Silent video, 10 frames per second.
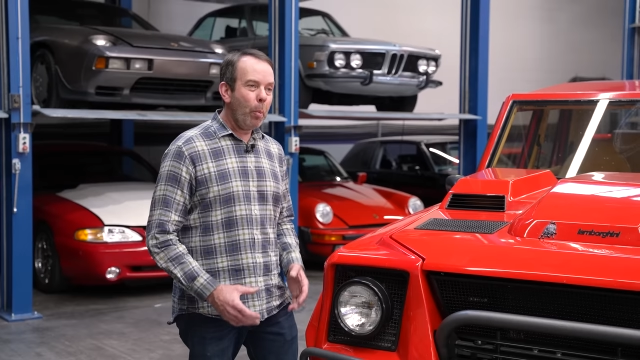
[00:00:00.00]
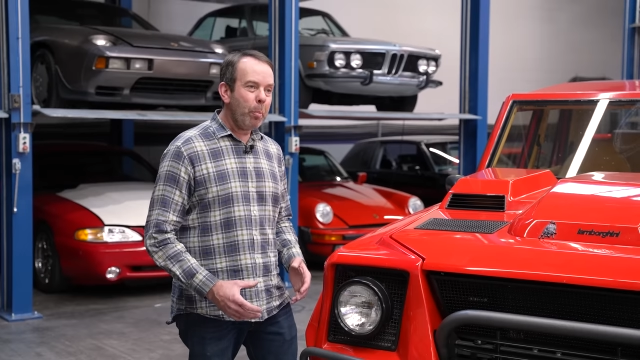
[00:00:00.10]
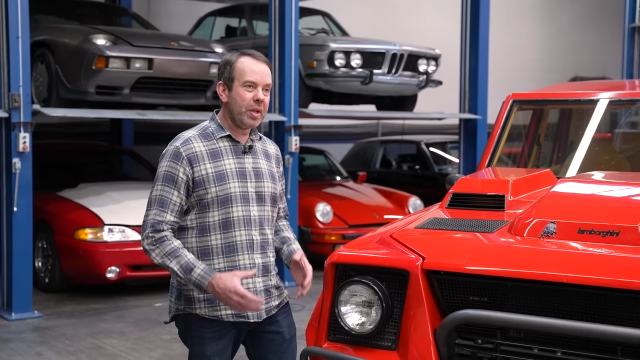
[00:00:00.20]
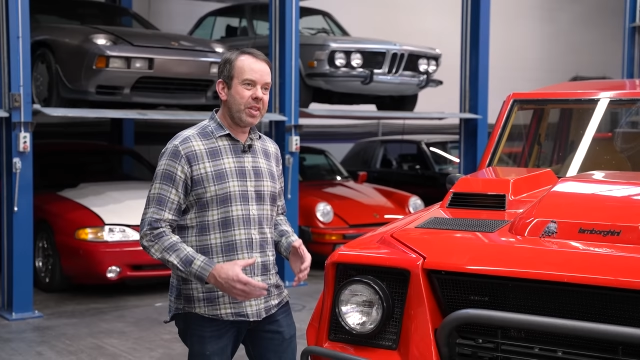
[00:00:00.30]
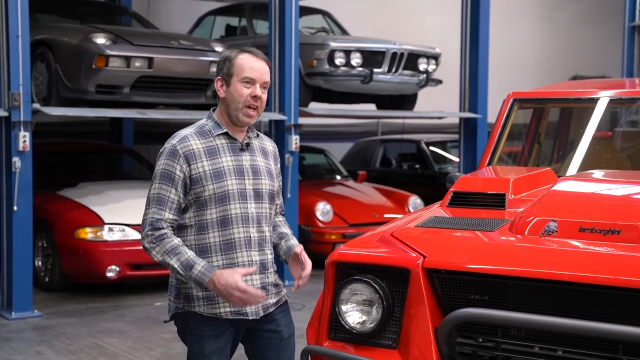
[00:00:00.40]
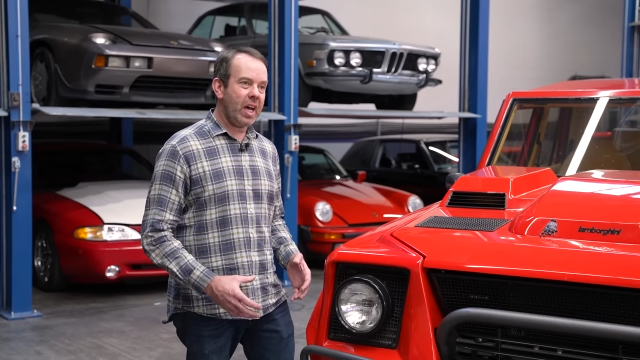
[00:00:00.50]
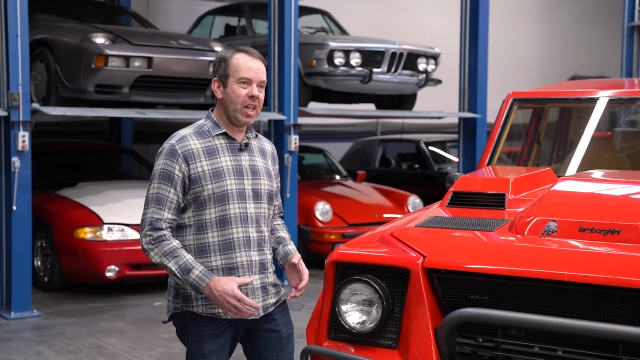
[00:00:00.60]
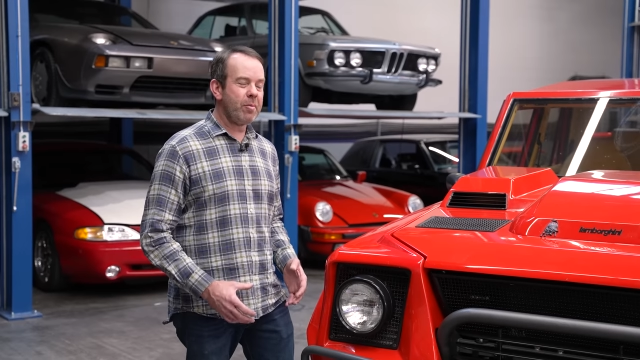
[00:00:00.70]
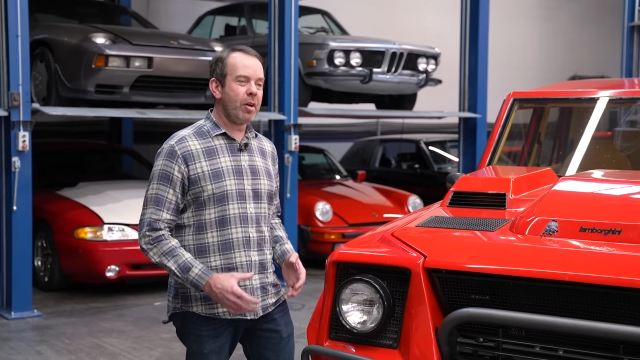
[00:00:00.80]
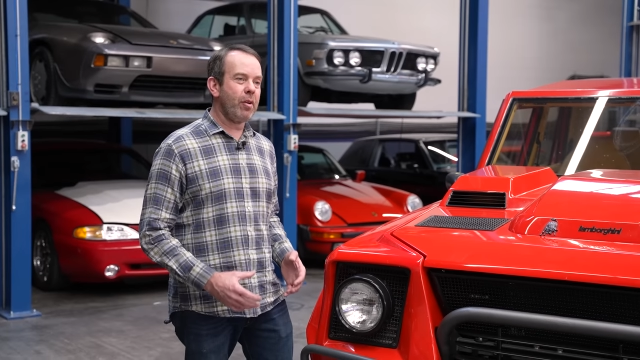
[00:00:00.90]
but the
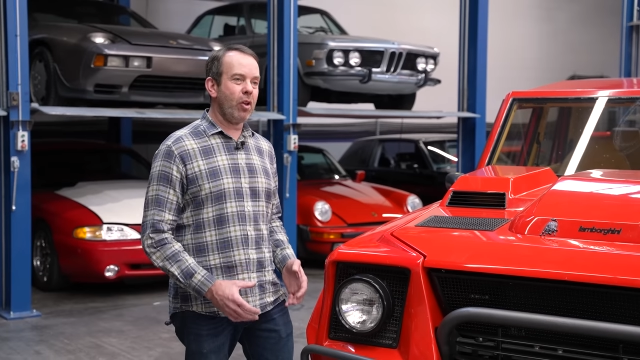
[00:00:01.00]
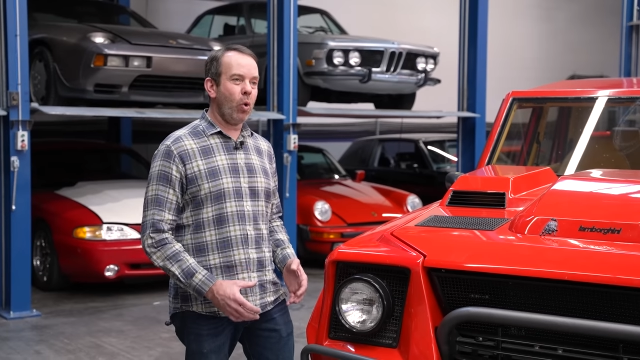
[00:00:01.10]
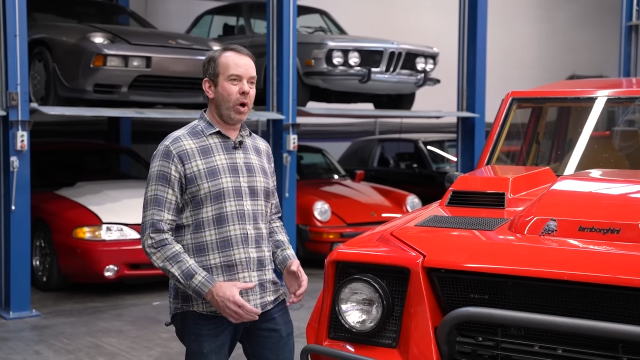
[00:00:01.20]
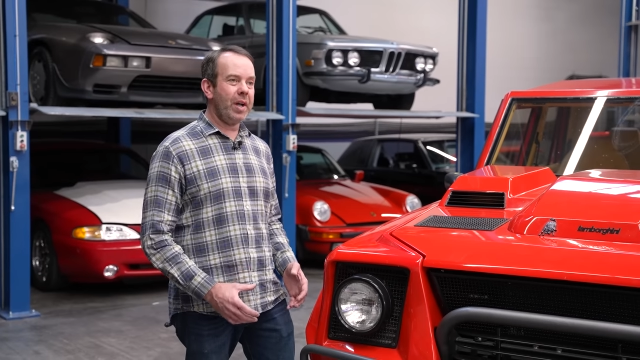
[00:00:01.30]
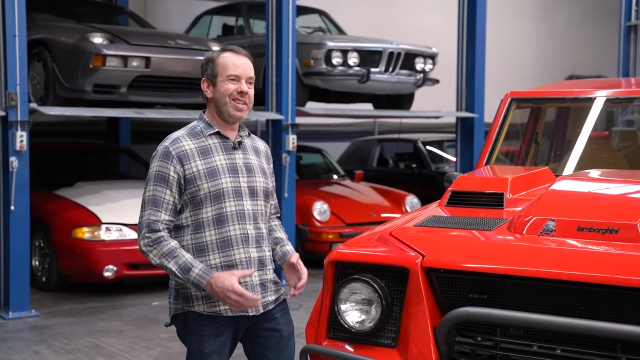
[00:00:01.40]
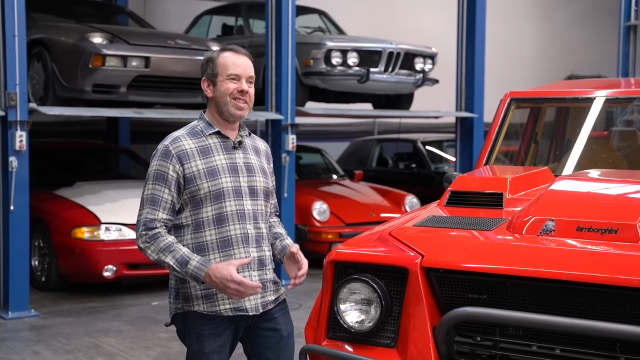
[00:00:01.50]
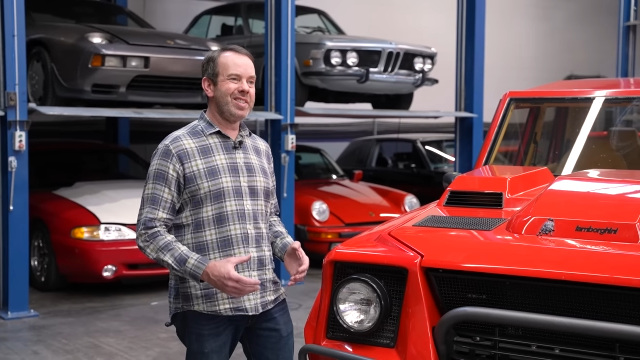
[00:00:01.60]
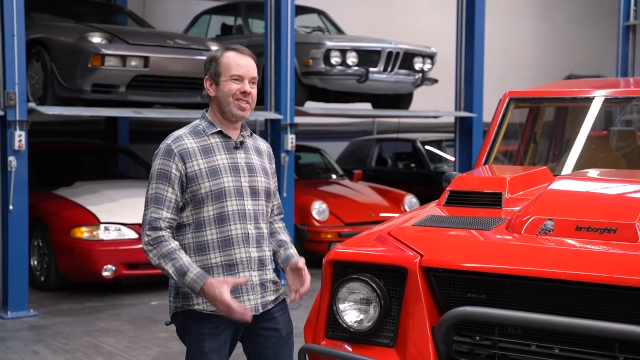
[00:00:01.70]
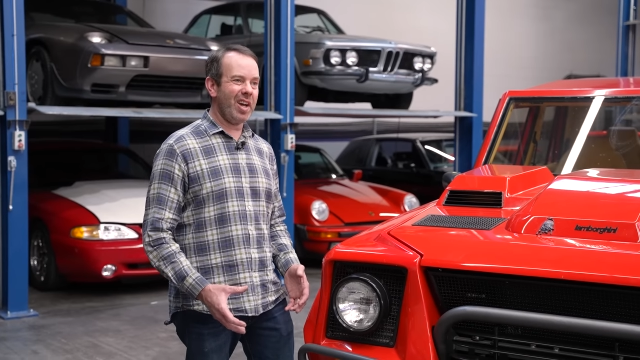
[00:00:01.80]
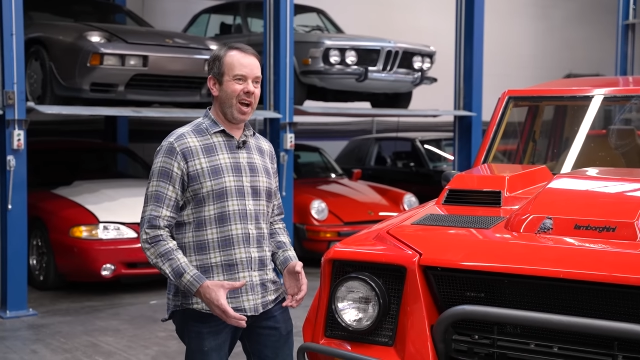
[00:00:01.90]
LM001
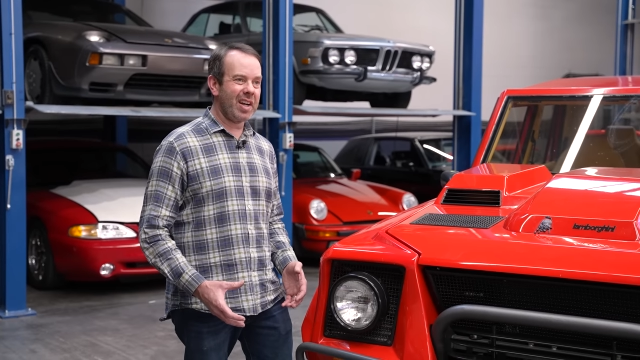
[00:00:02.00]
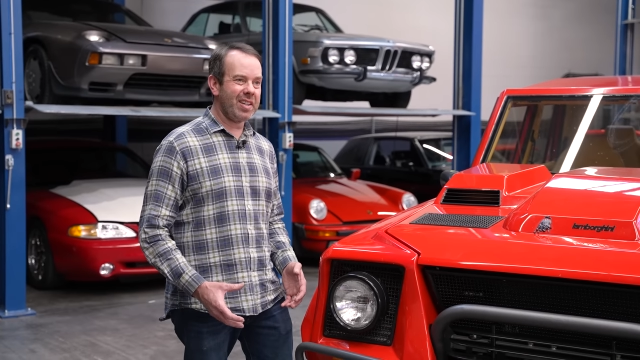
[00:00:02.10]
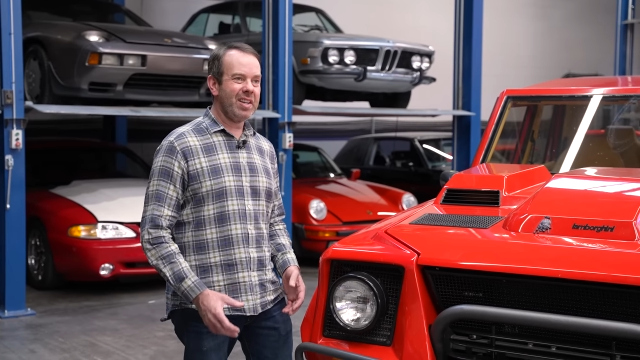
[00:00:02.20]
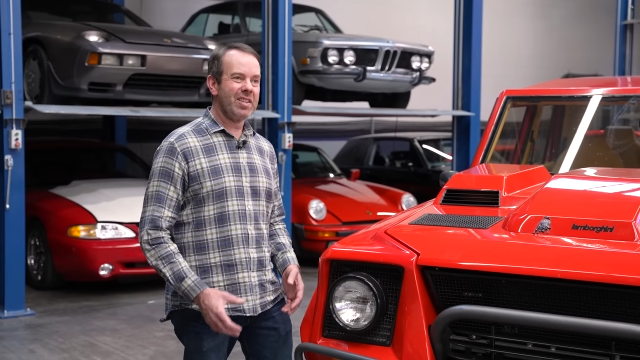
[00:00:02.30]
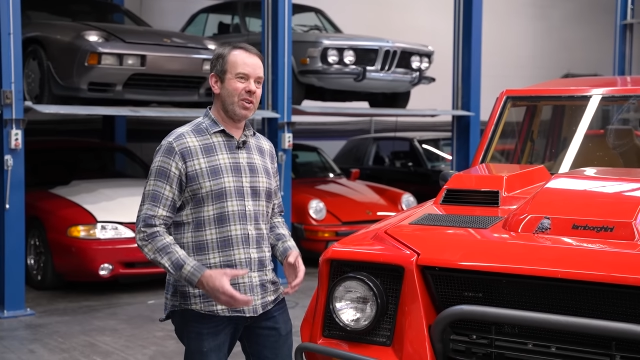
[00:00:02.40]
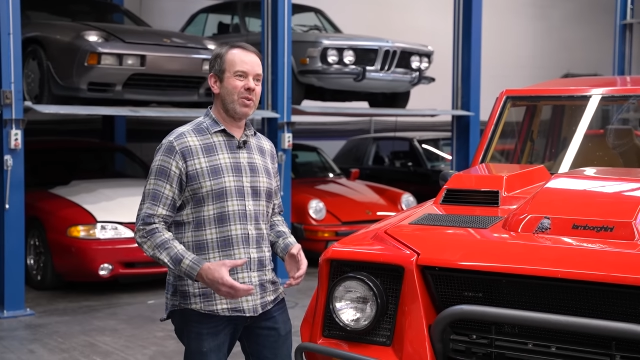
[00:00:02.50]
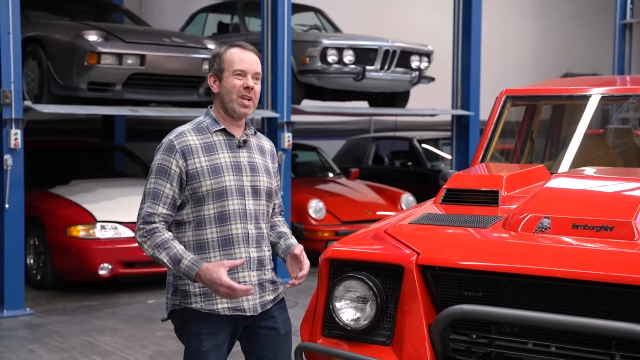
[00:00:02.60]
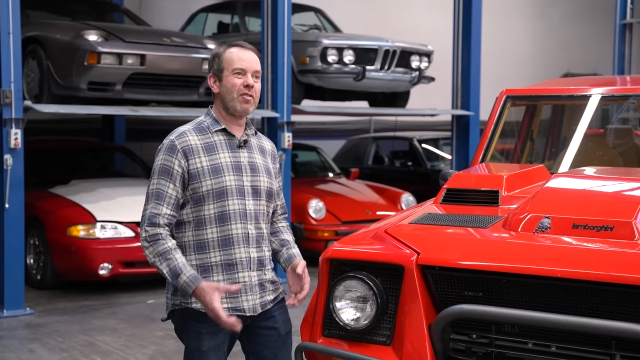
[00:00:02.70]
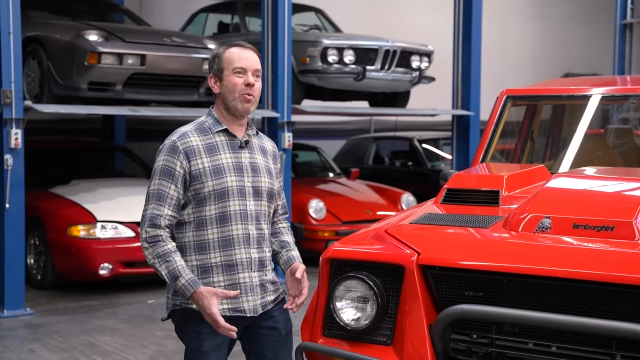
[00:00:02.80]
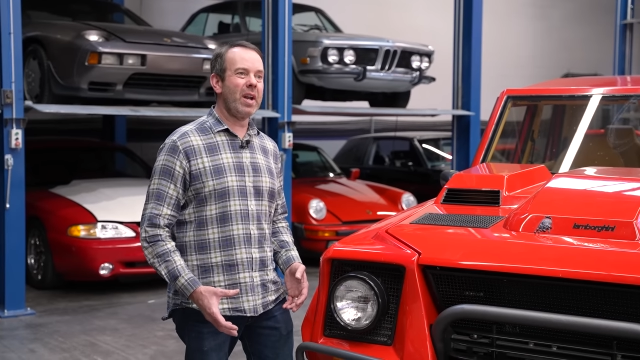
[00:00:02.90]
sucked, so it
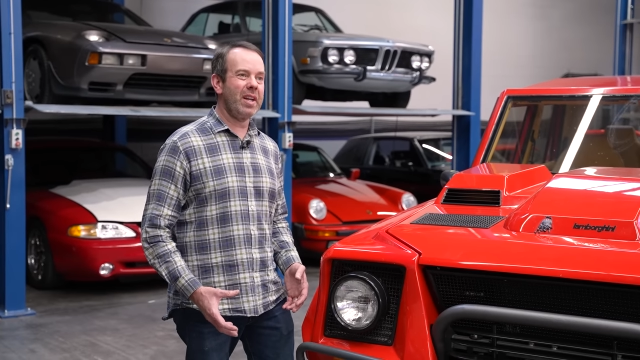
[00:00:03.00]
never went